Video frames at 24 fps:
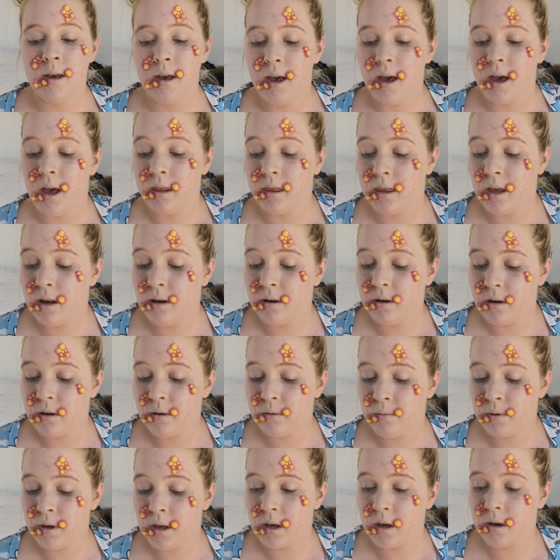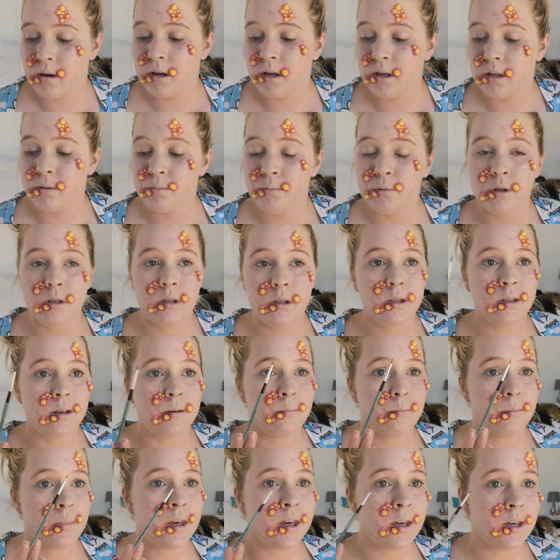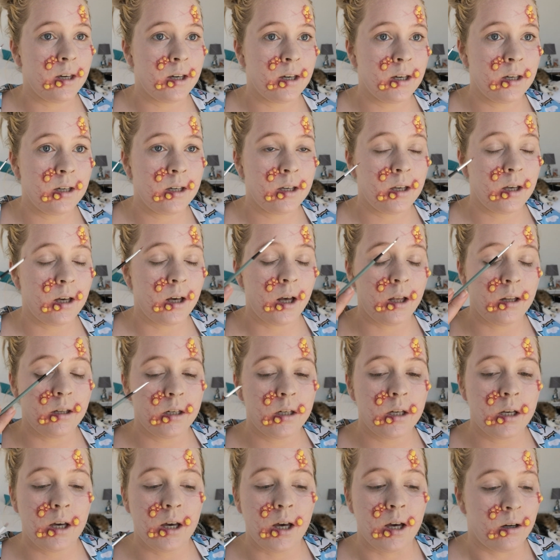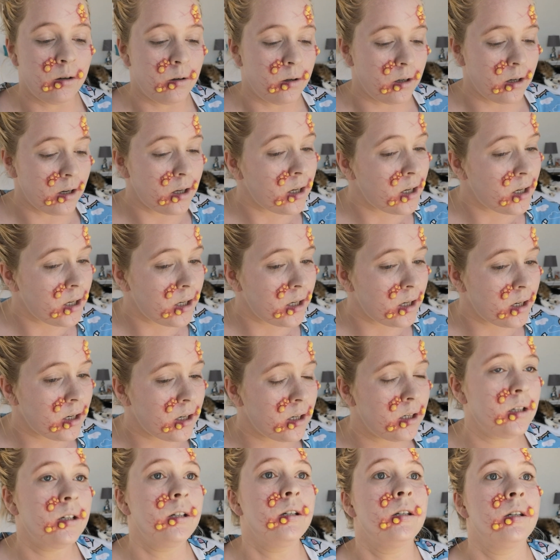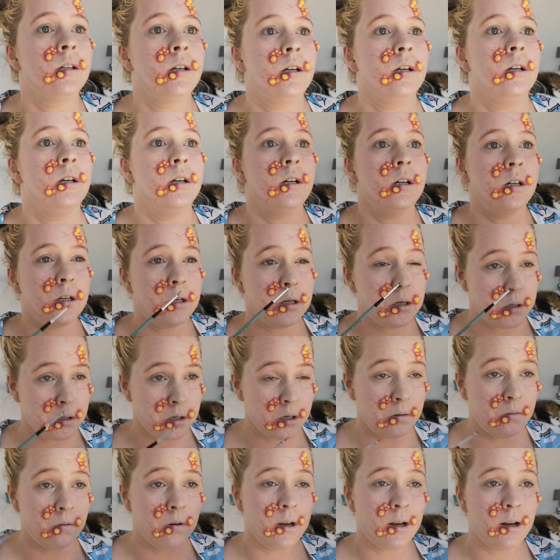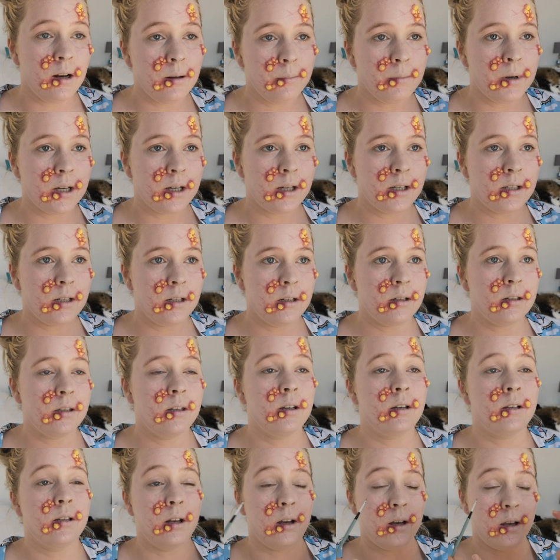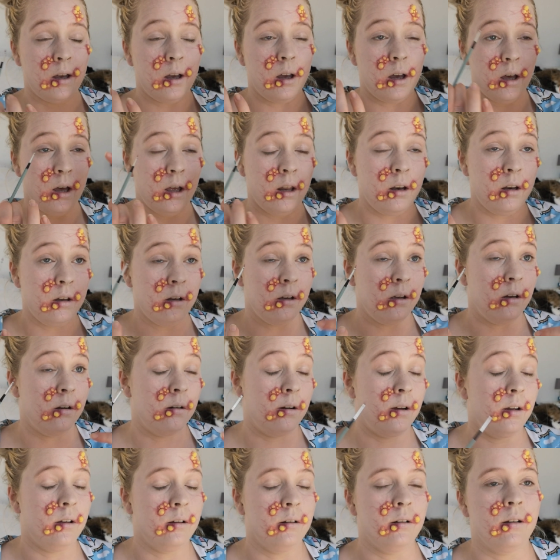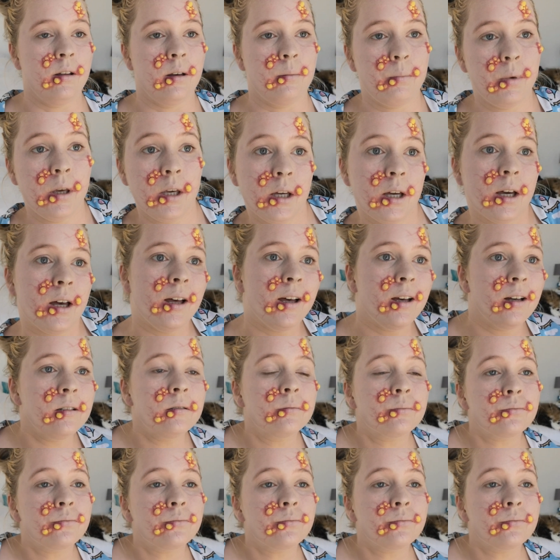And then we're going to put some pink under our eyes to really make us look sick, like under and around the pink eye.